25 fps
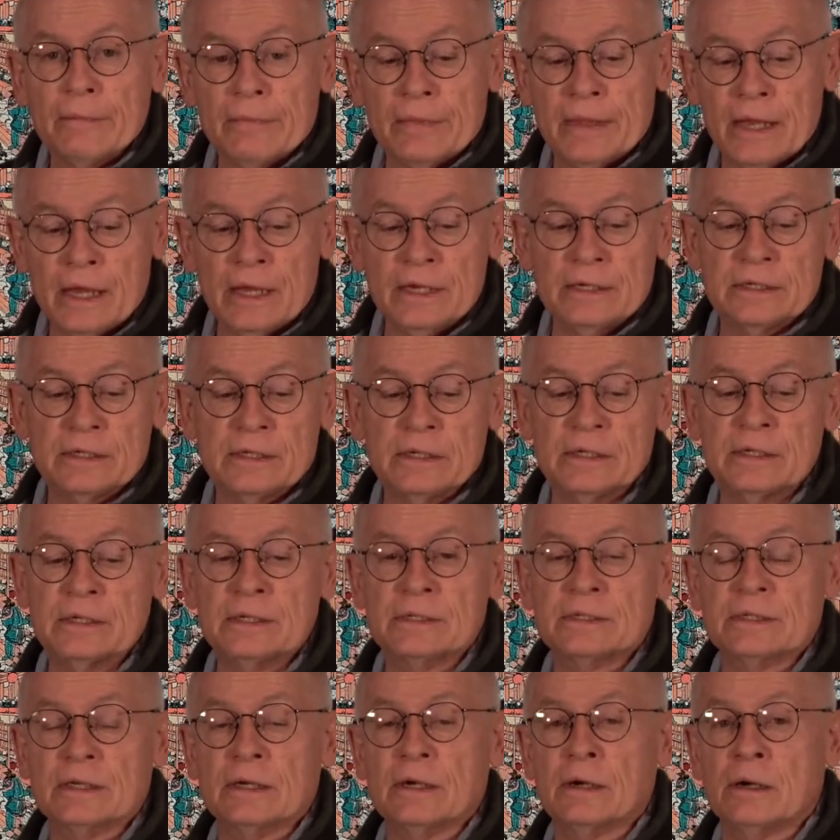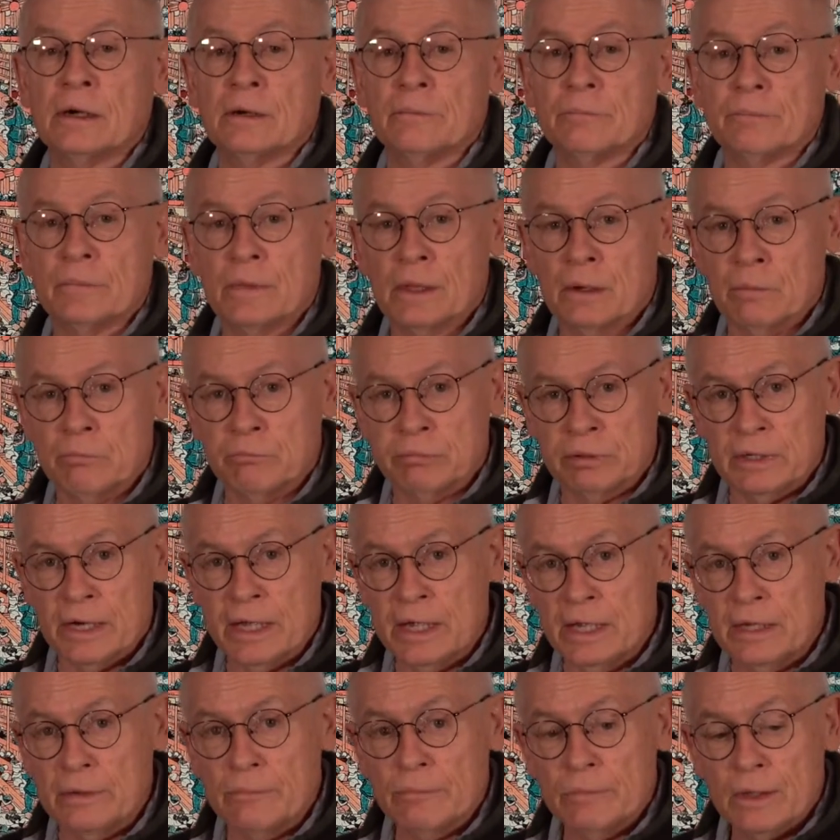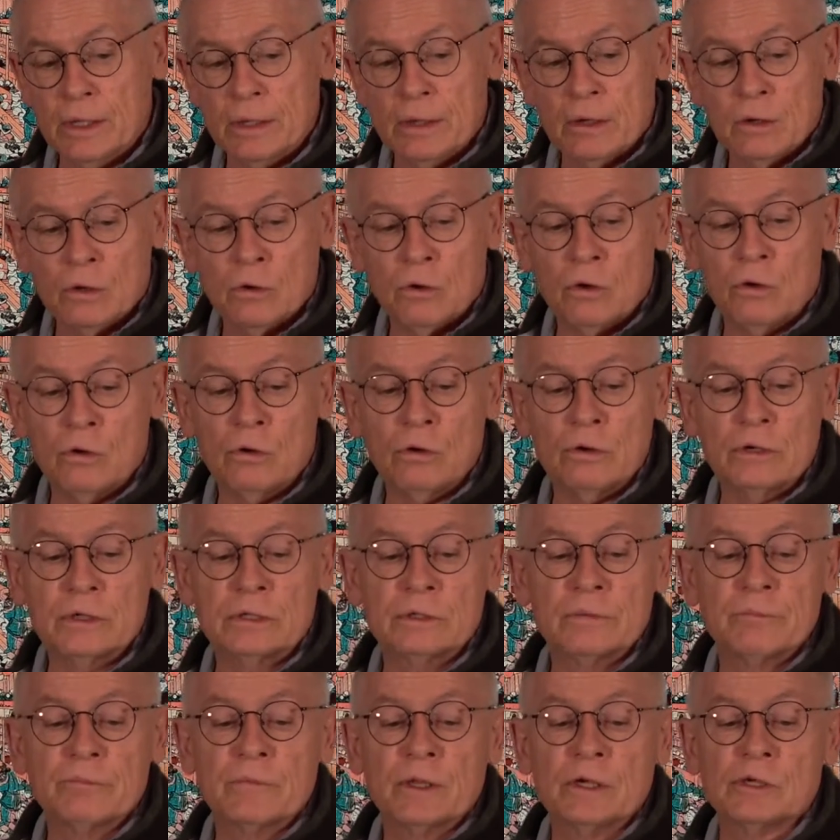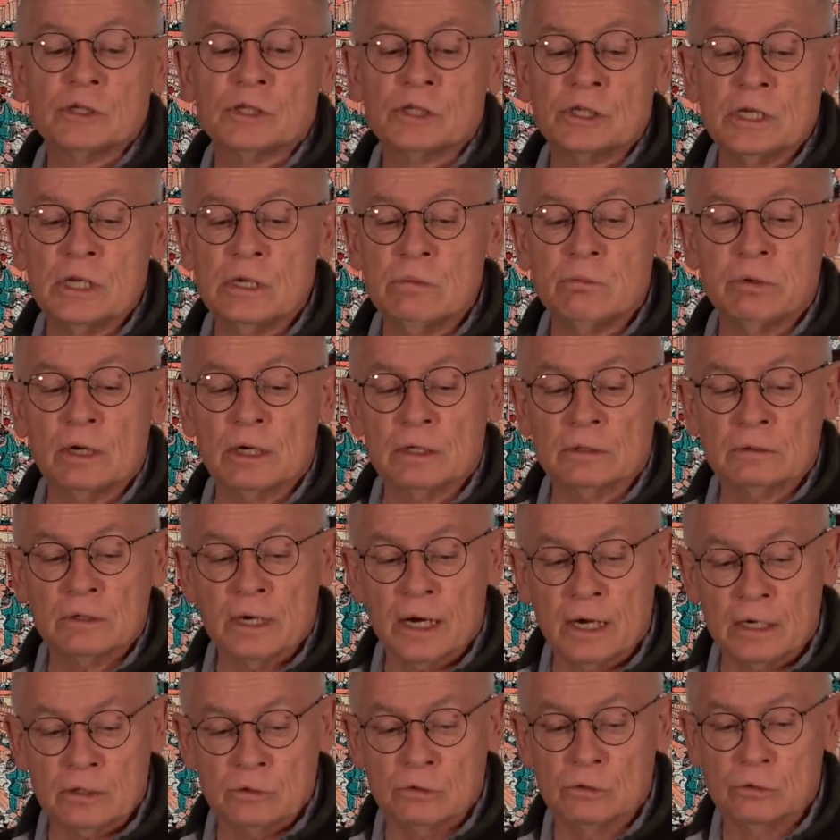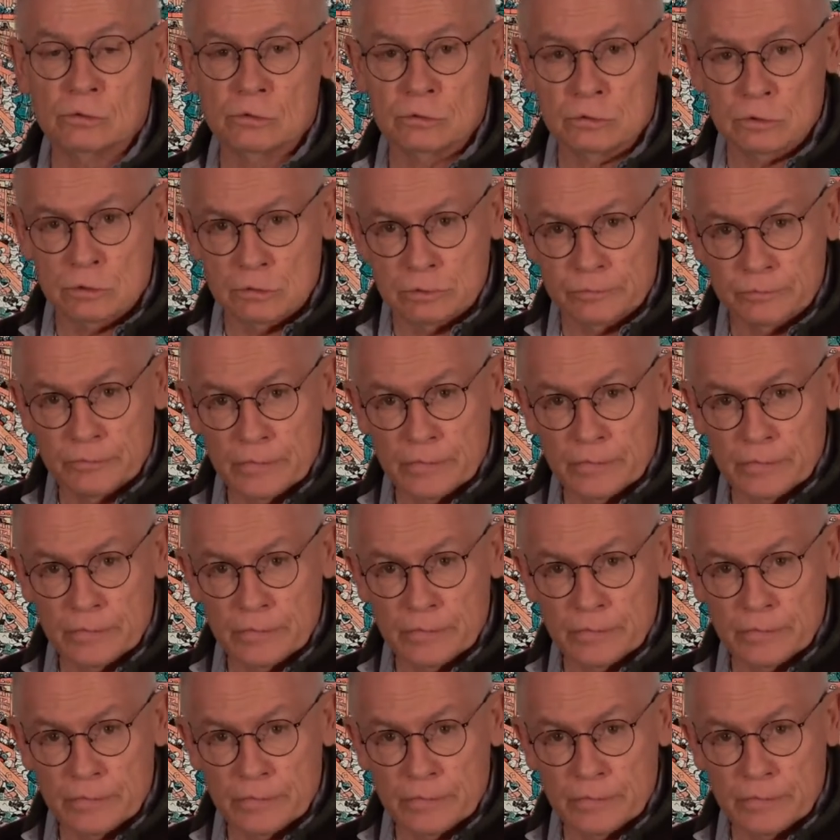that is a play called Shibaraku.